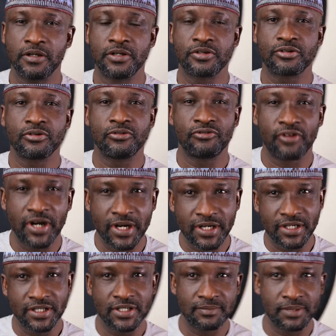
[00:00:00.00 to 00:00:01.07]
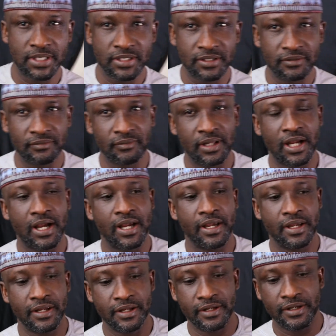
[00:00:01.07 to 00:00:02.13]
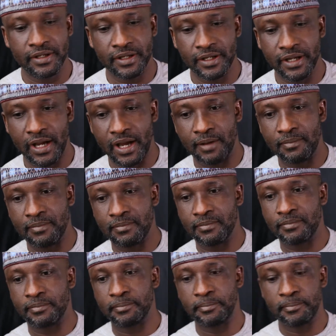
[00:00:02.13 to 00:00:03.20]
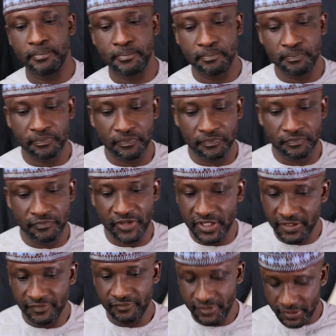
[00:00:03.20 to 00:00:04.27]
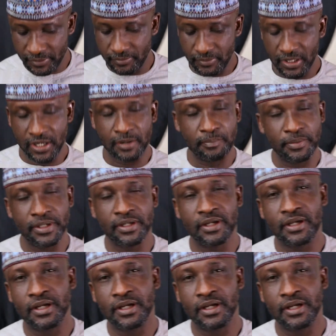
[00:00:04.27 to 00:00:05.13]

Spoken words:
So frankly speaking, I am very, very happy.